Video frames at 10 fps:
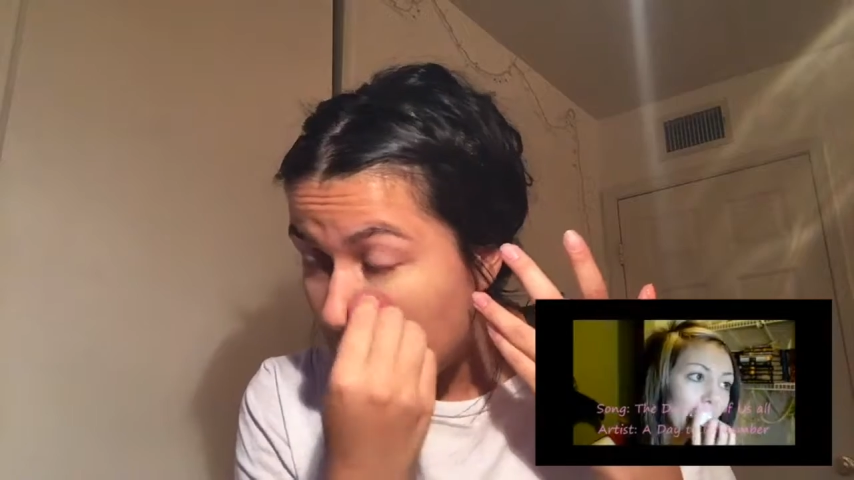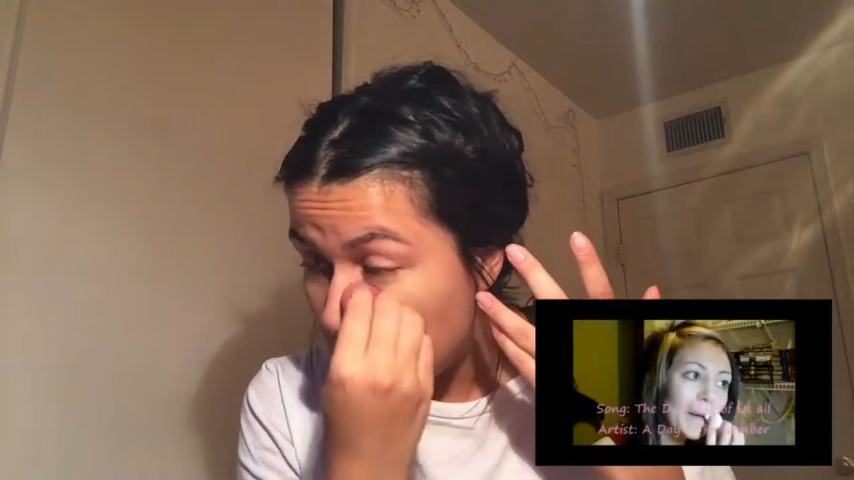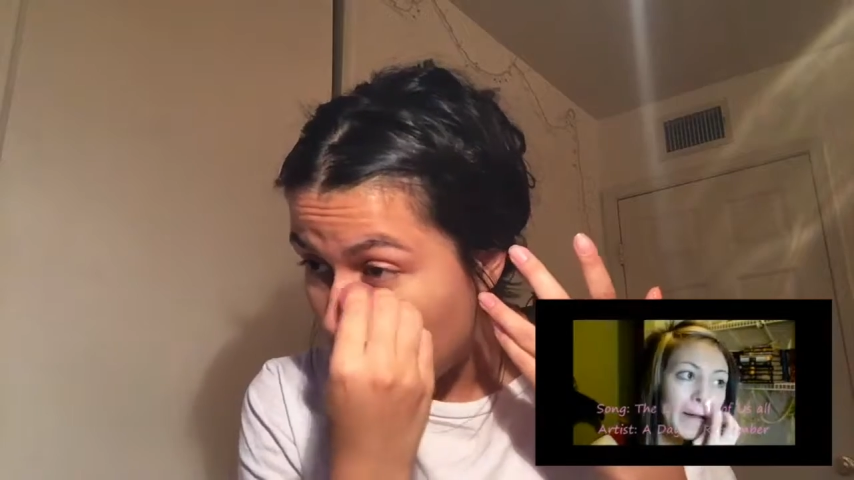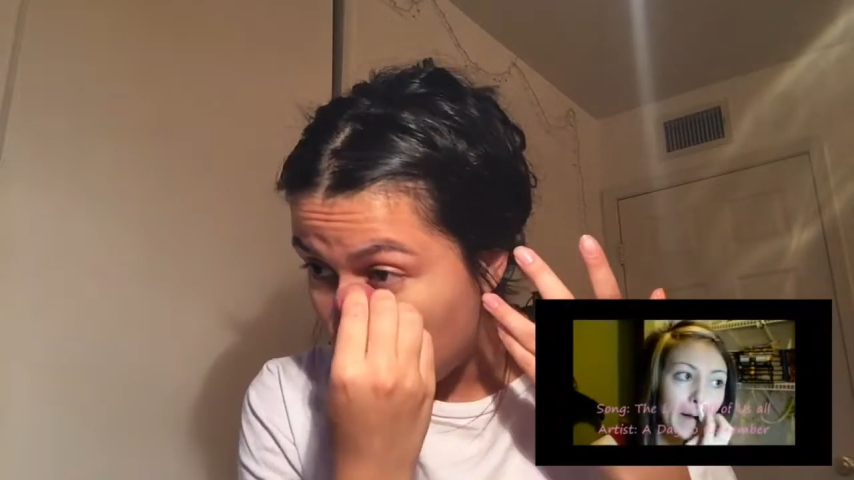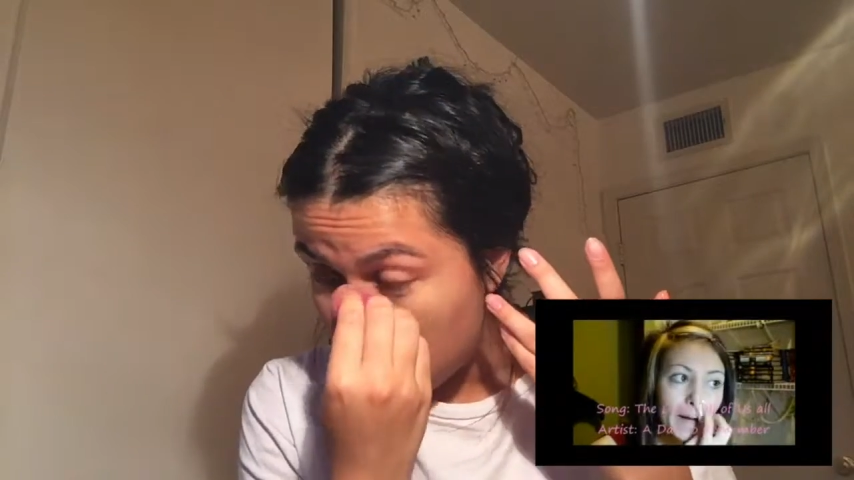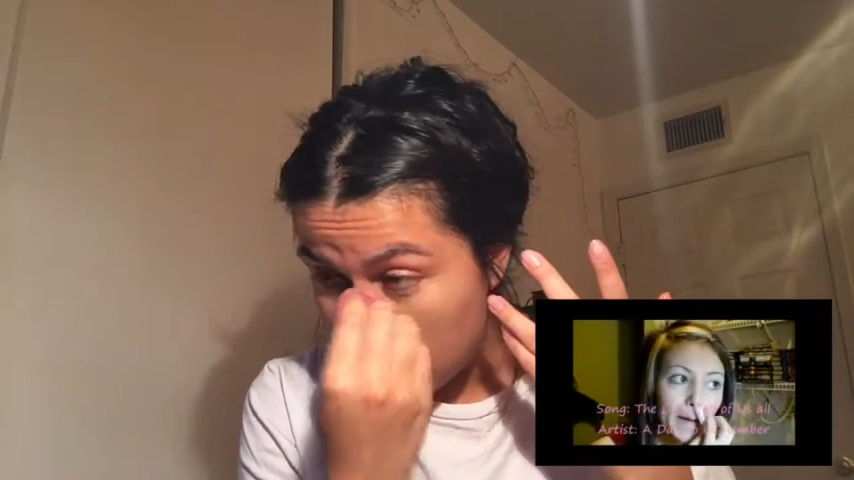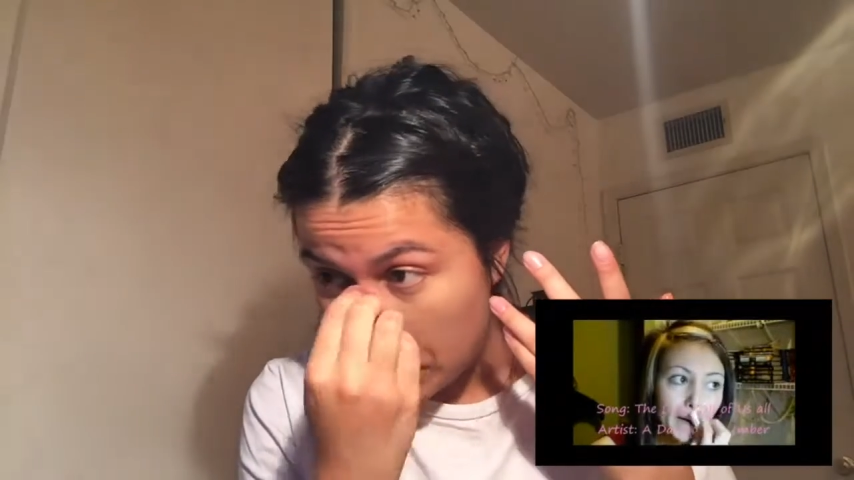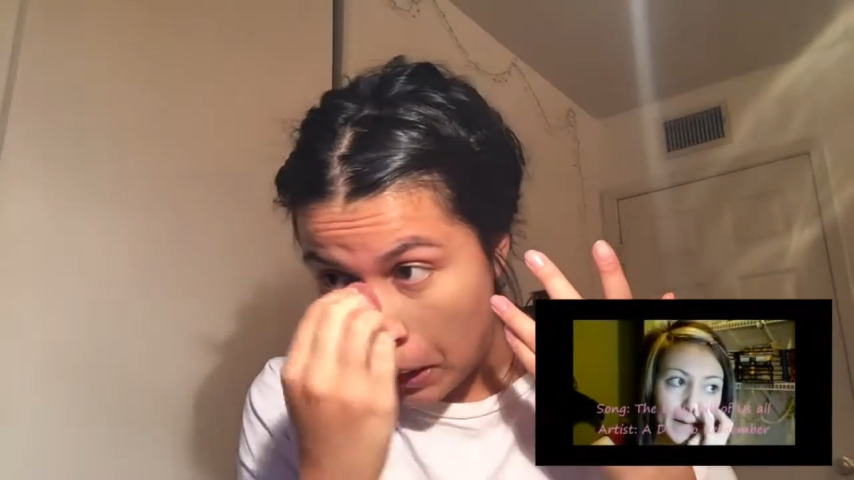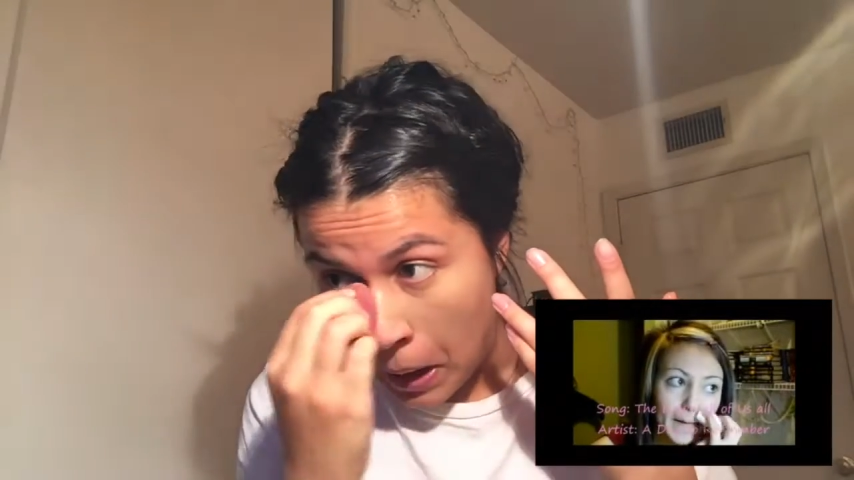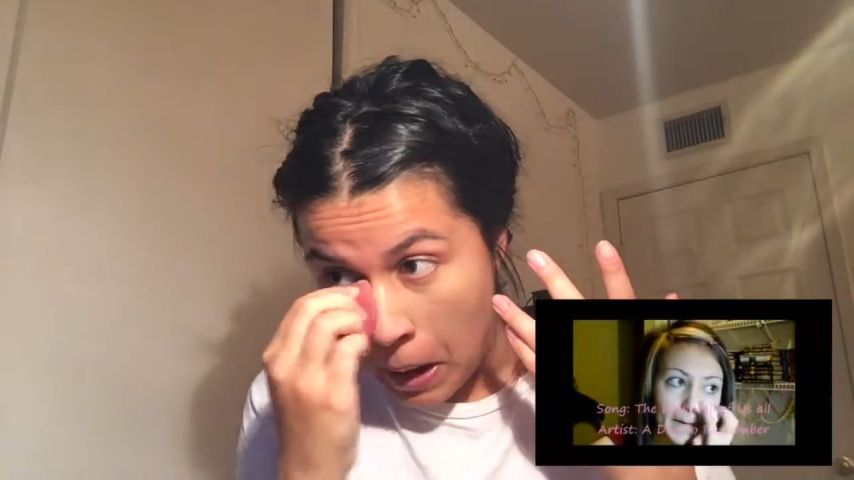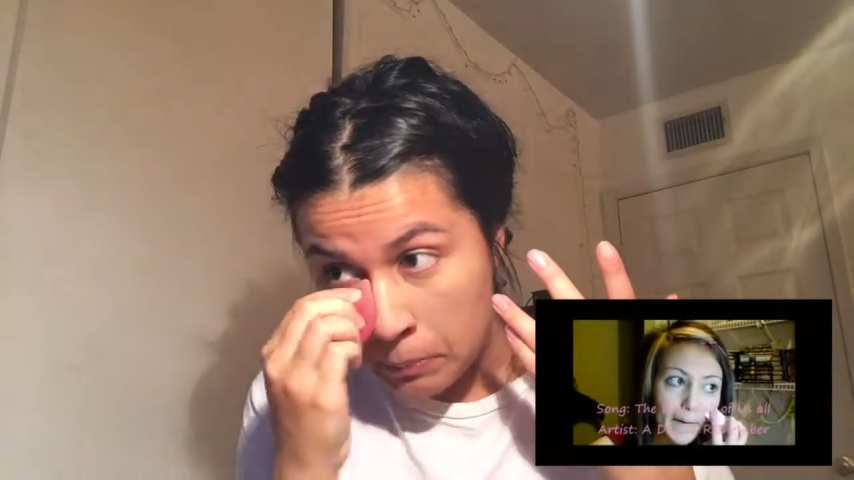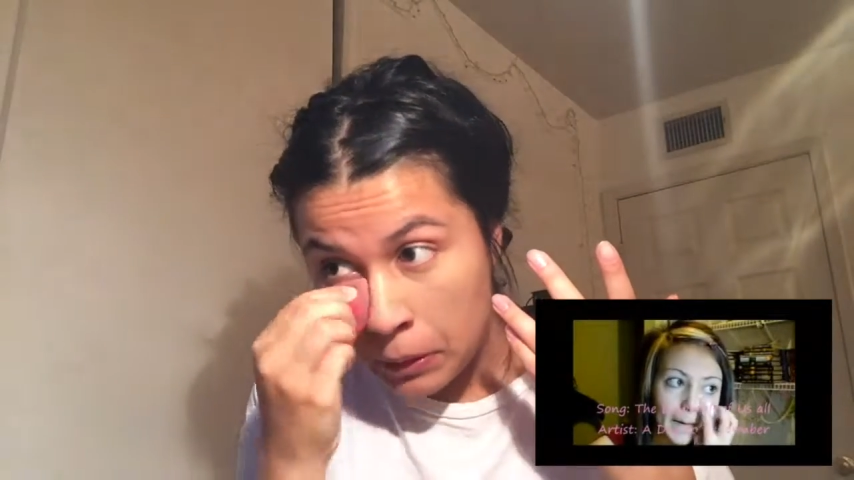Now, I'm